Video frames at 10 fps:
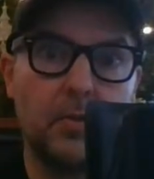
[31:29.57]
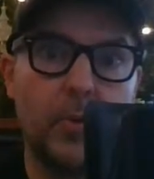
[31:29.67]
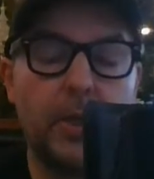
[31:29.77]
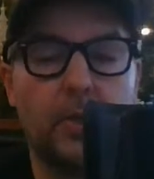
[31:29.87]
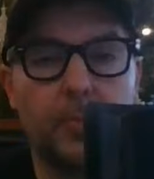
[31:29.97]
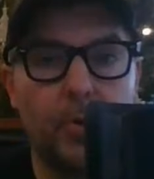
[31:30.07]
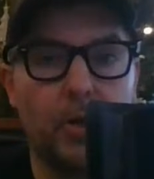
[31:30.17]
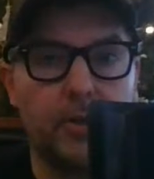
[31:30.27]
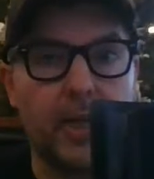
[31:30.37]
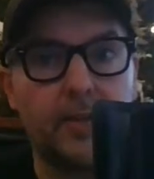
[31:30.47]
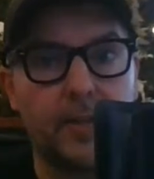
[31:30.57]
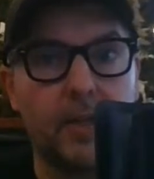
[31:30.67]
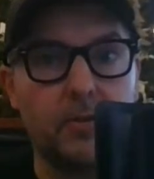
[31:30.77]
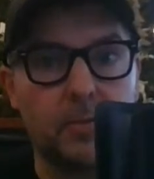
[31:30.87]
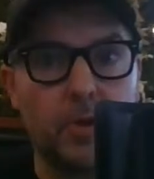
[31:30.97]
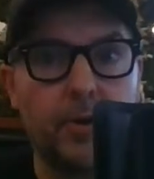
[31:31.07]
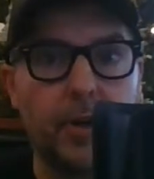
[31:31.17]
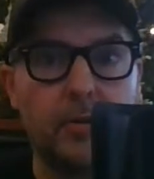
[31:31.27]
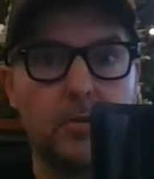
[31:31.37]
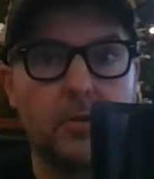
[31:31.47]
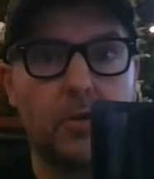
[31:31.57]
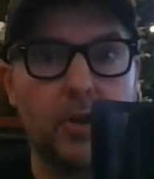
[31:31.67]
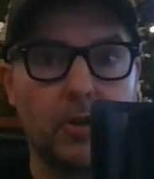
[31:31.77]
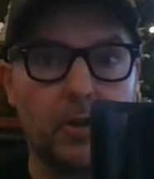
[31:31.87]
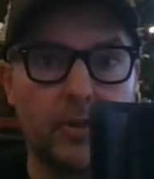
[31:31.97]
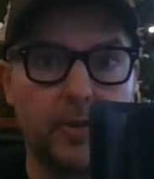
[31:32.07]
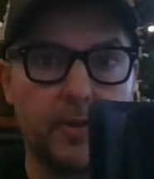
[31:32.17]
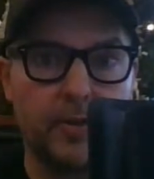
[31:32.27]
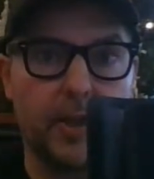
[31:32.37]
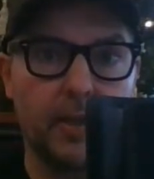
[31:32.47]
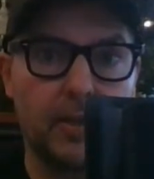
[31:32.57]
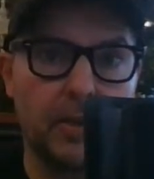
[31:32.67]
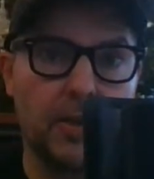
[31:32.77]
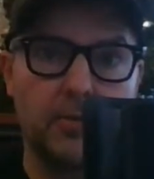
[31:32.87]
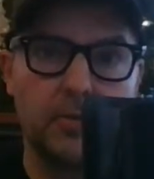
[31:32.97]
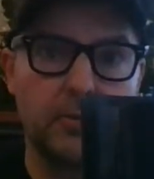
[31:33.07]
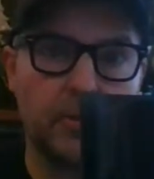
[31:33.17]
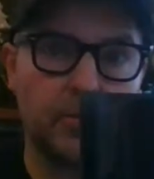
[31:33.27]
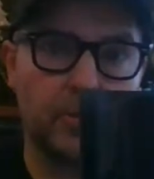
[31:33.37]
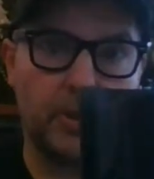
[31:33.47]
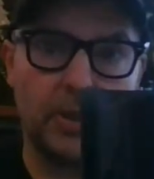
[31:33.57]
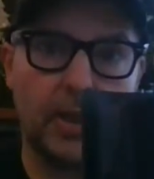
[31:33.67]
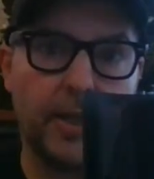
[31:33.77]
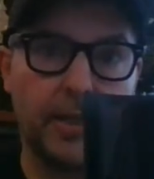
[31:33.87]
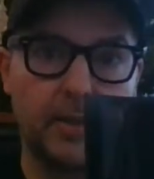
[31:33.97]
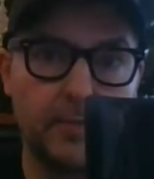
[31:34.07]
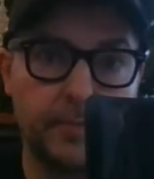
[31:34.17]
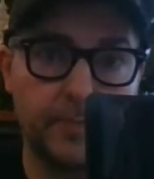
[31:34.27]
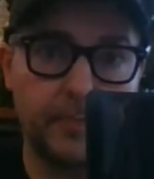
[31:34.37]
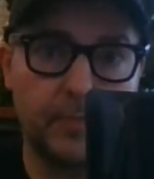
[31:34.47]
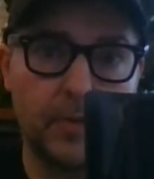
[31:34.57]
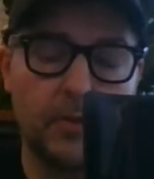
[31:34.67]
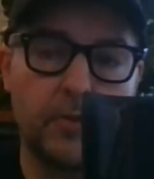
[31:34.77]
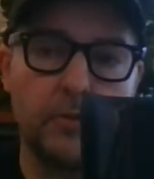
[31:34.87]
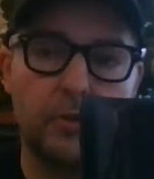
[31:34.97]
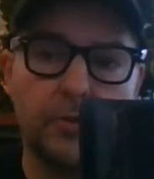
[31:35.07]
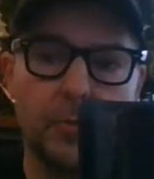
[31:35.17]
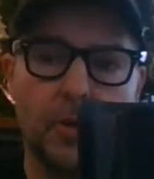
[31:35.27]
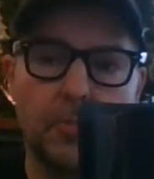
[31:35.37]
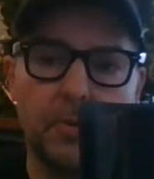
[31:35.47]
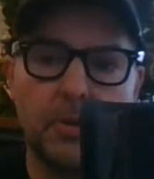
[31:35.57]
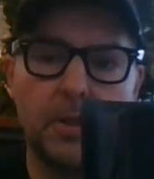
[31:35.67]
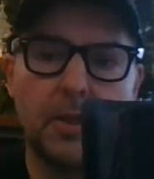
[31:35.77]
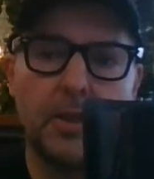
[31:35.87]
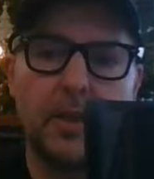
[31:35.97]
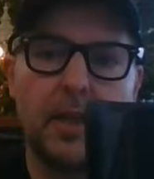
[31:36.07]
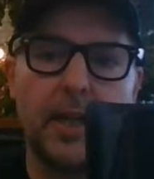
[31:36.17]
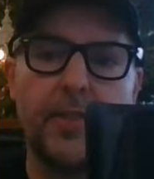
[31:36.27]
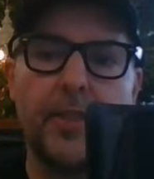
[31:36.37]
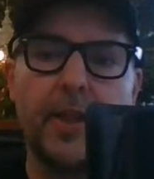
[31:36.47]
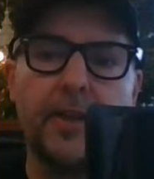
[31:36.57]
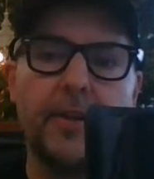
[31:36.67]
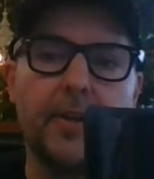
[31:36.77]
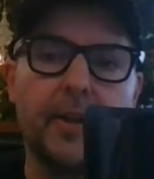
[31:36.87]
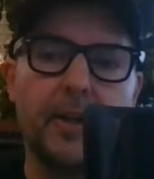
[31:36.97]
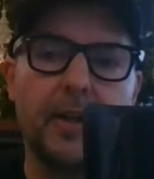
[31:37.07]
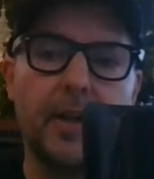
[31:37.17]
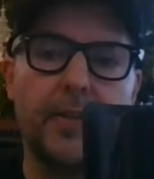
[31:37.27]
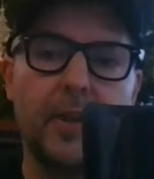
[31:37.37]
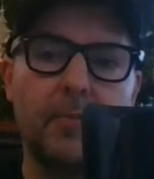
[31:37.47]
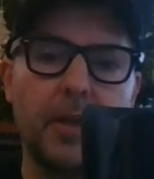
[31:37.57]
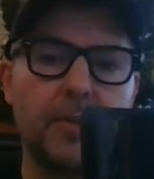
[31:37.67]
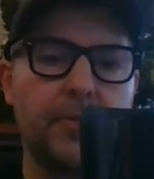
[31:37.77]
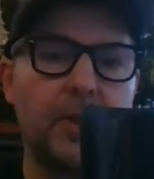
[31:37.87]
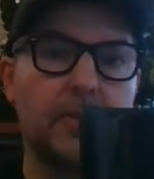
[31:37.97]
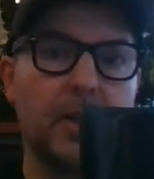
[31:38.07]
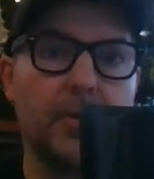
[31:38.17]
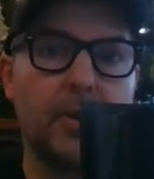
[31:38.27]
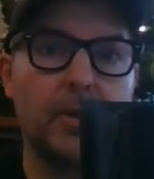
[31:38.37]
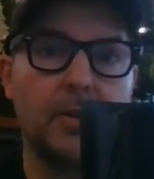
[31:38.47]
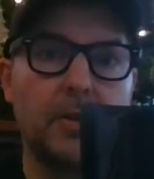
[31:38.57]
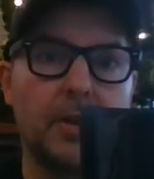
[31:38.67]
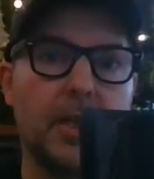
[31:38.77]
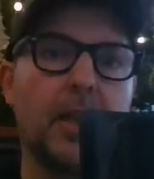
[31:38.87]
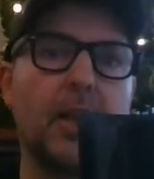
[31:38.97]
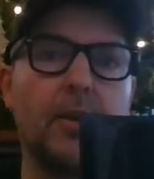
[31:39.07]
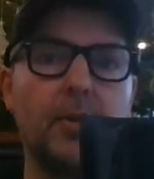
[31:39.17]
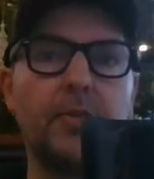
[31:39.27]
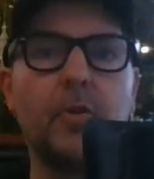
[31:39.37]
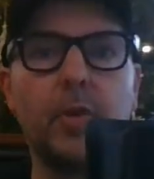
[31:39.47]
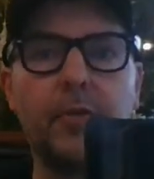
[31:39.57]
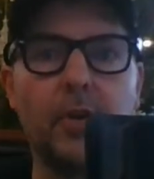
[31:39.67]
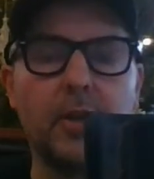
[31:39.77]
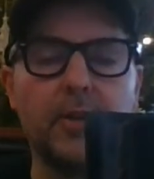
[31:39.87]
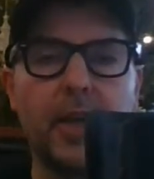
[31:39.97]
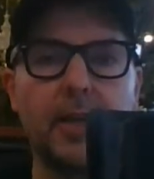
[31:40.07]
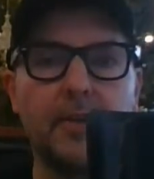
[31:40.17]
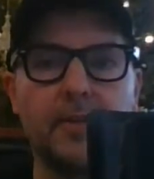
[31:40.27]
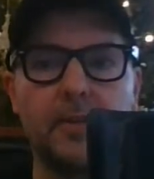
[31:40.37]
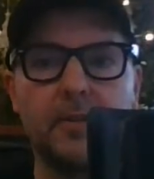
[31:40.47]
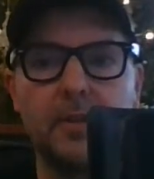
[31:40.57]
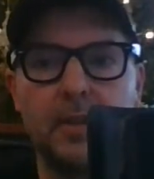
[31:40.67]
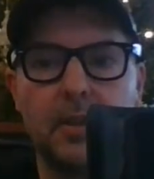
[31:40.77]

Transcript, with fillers: we could put a dex out tomorrow. All you got to do is like clone something like Sushi Swap, and then uh, and then make the fees lower. And hello, we've we've got a dex, and